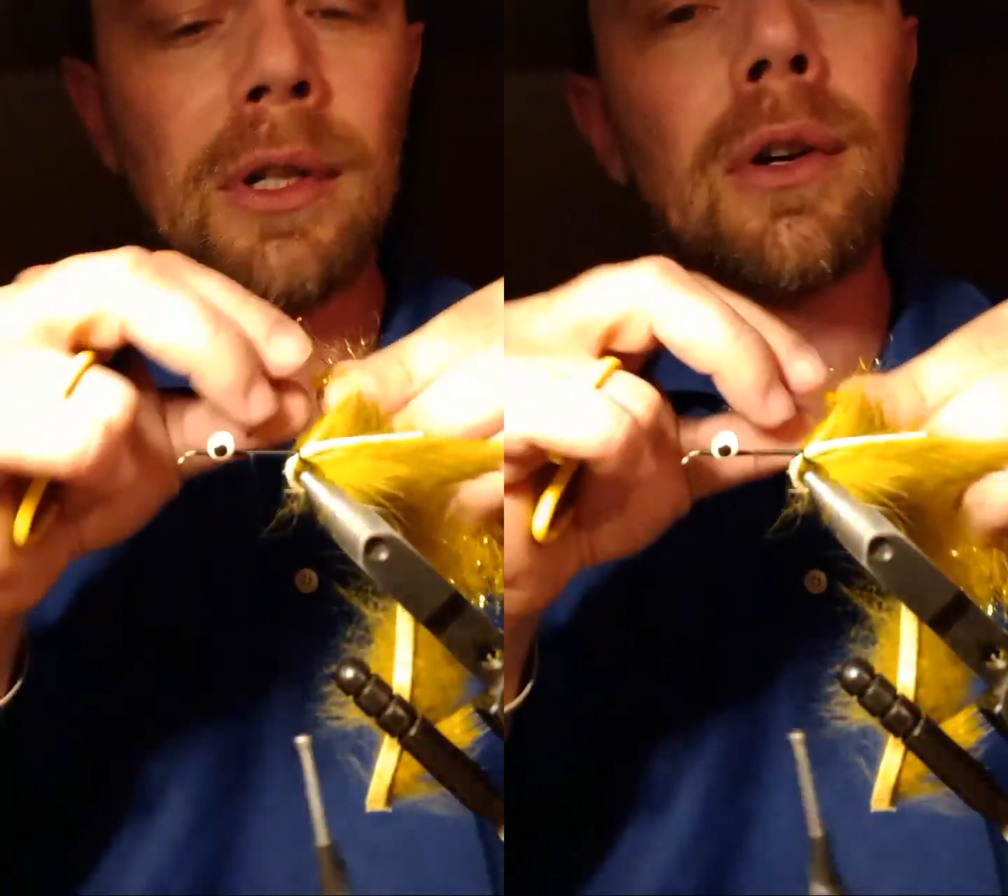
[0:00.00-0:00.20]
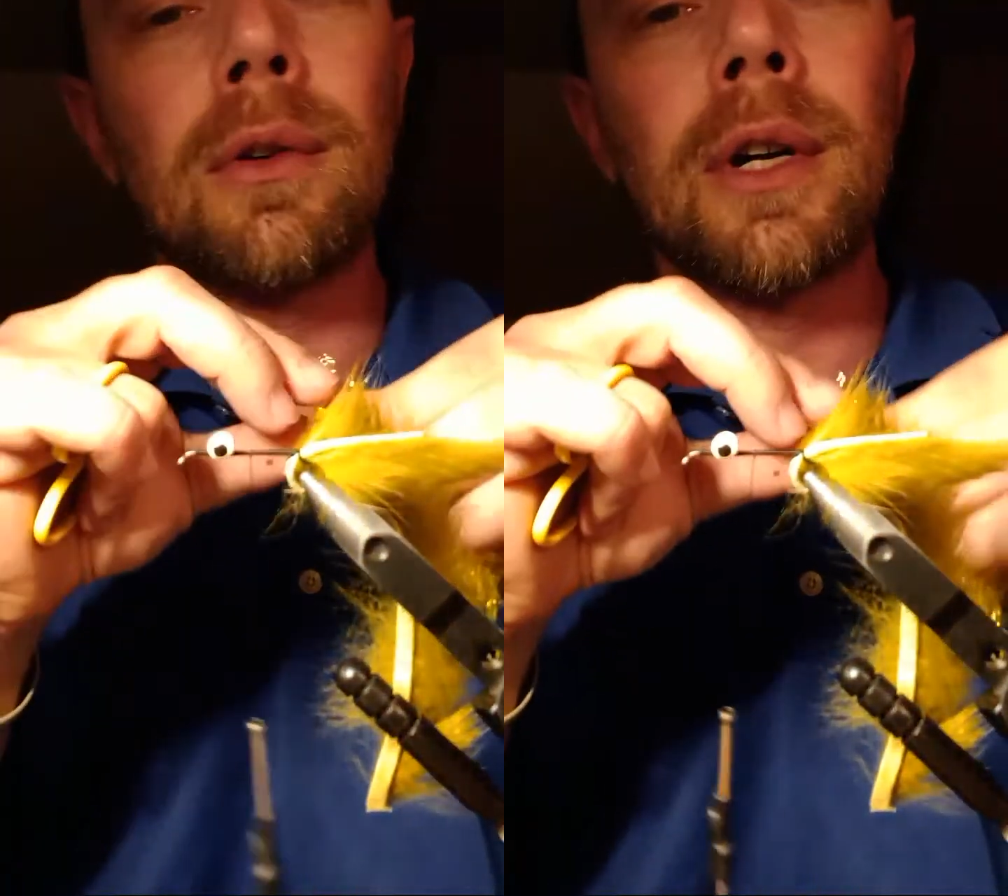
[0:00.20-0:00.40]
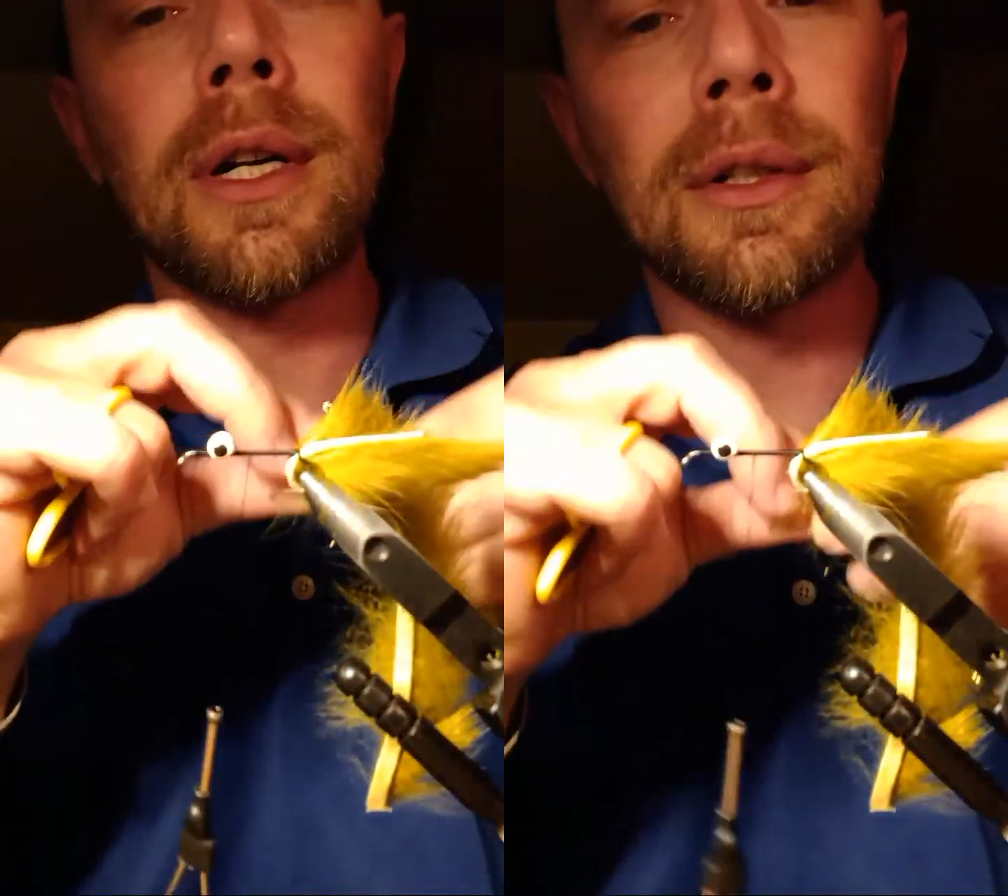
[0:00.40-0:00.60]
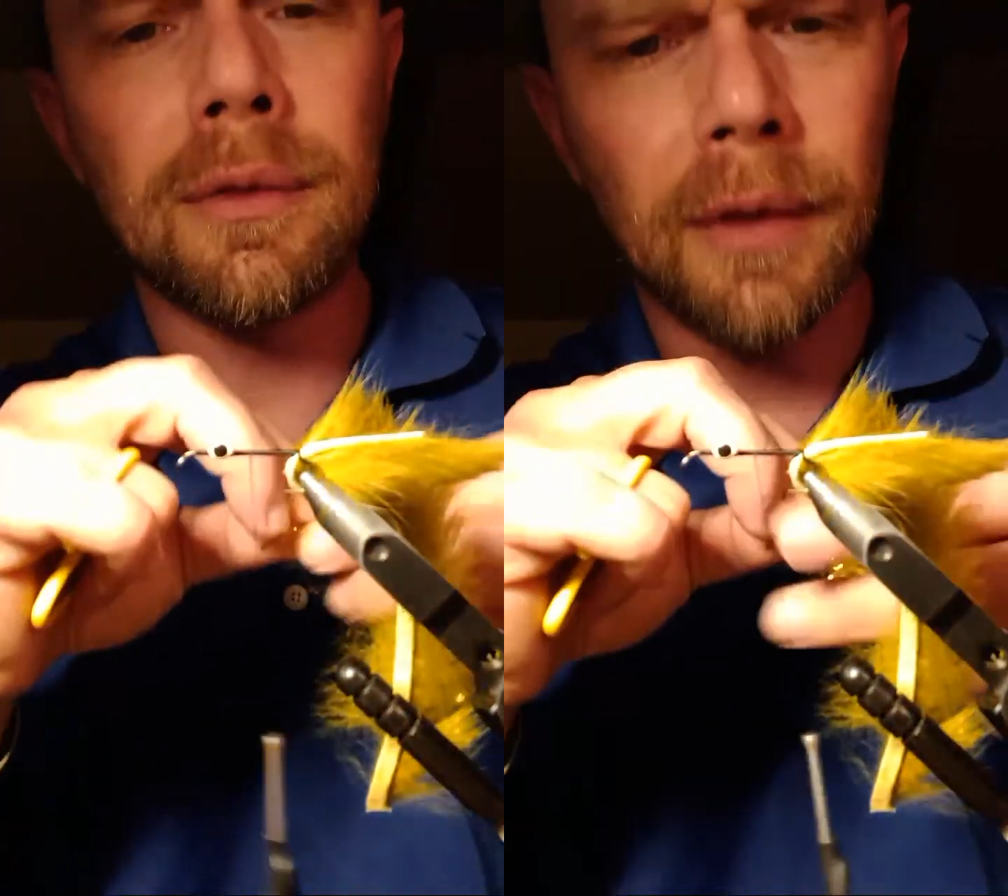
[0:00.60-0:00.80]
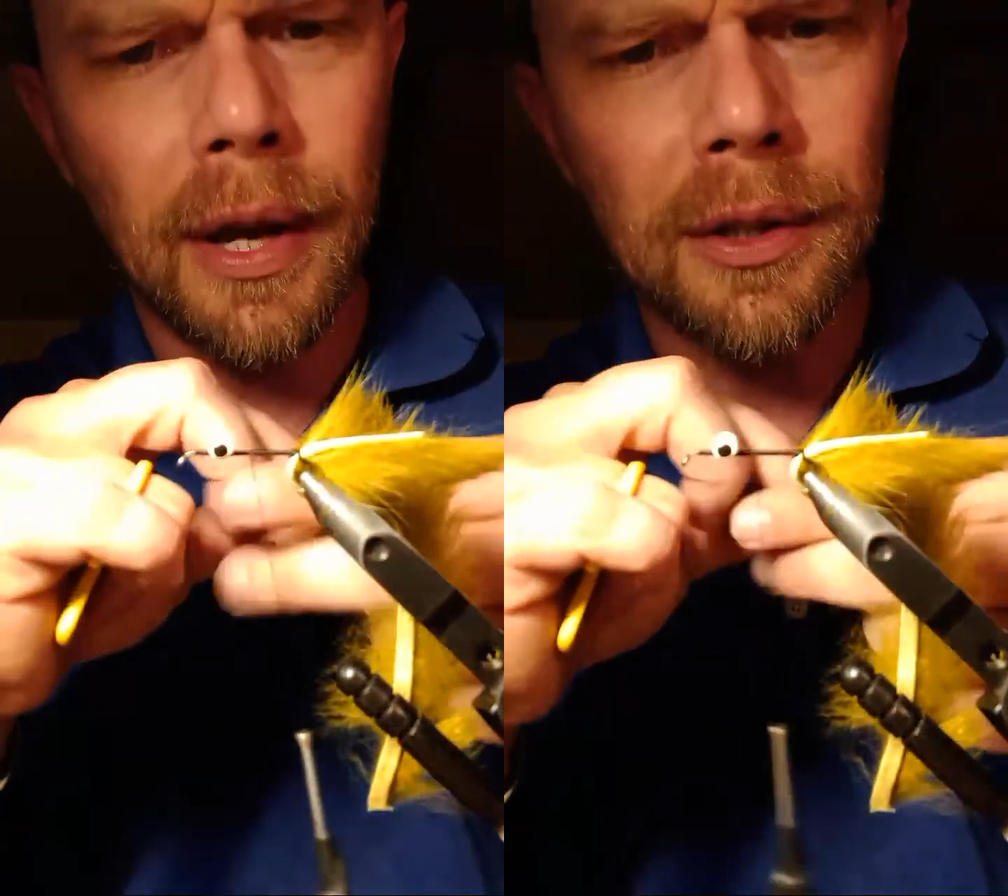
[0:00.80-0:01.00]
go to Reading's
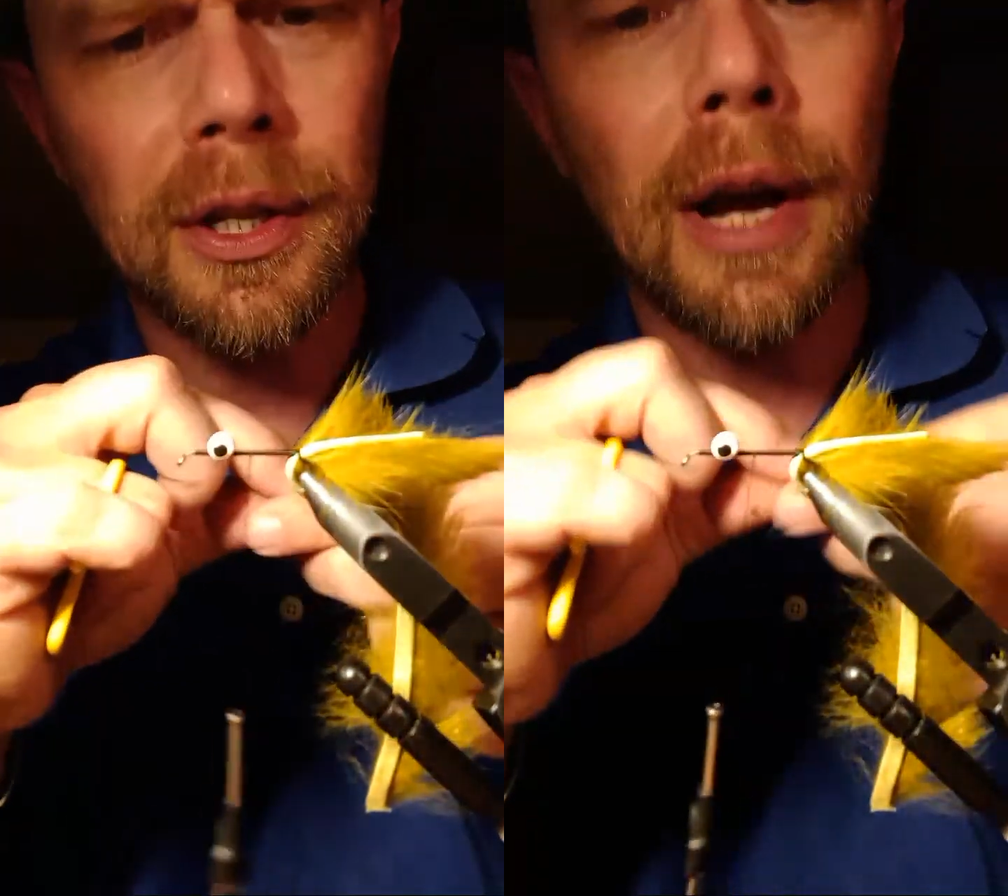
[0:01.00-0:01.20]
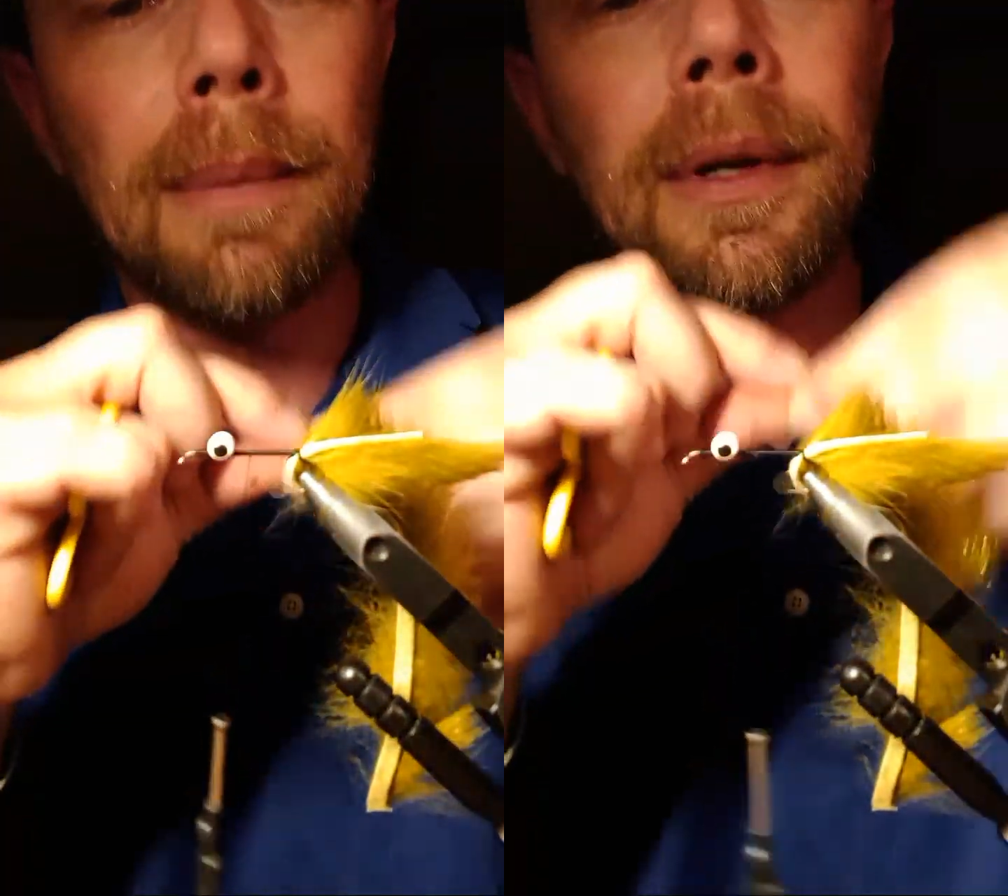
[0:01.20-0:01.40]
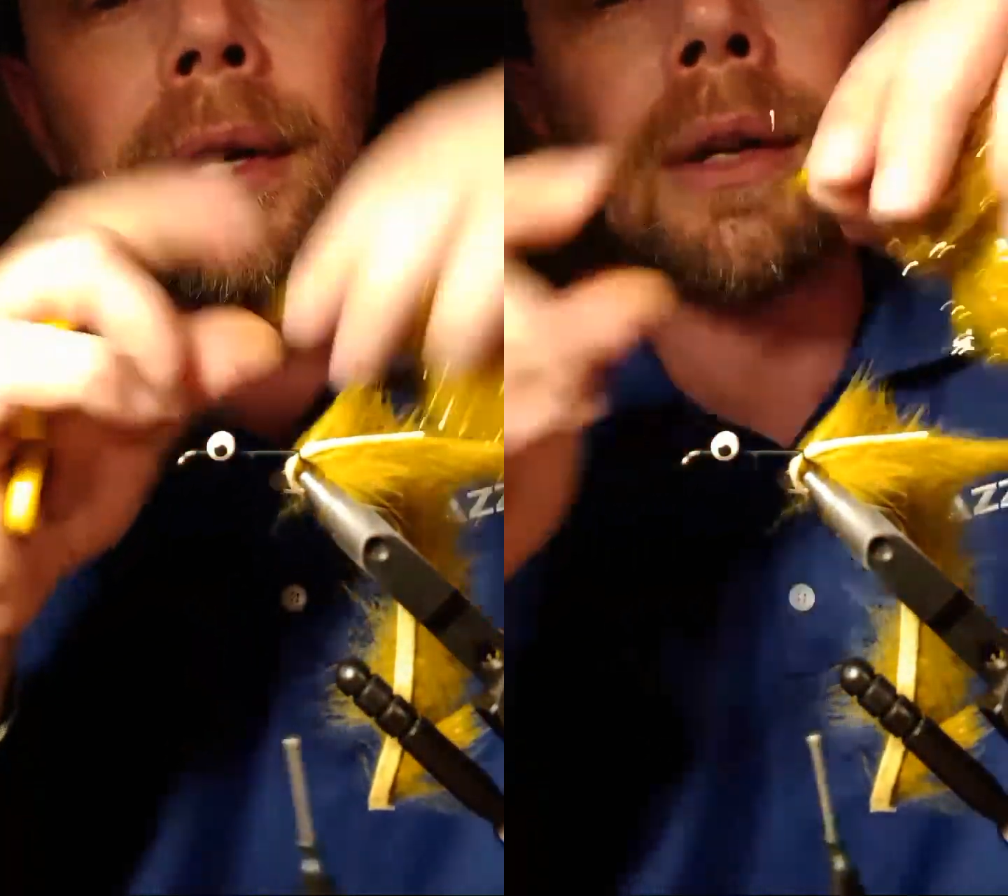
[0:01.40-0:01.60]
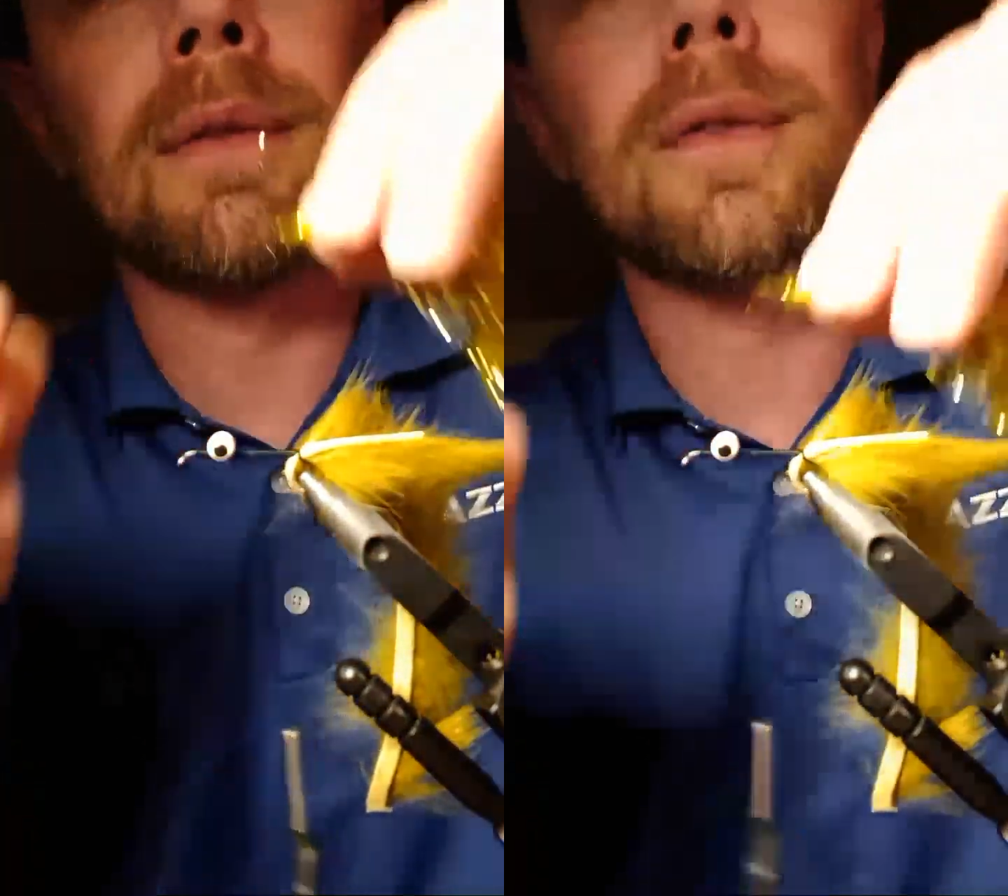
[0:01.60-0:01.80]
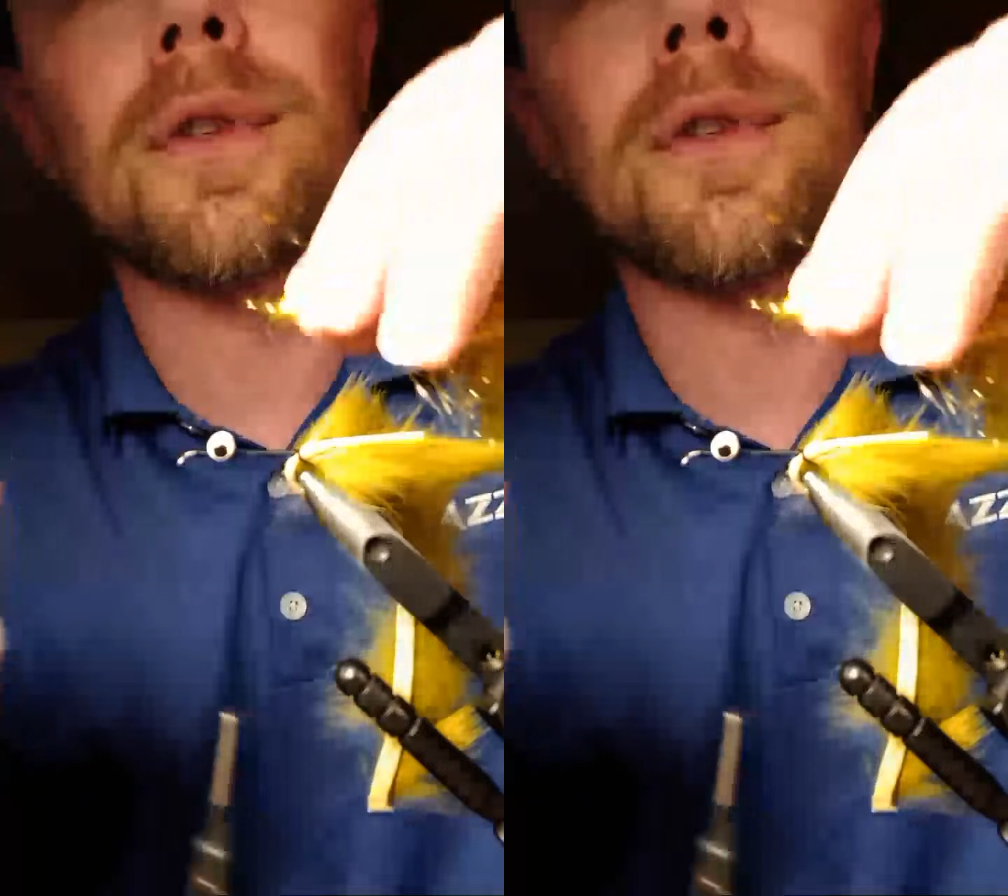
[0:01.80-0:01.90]
Fly Shop and get it for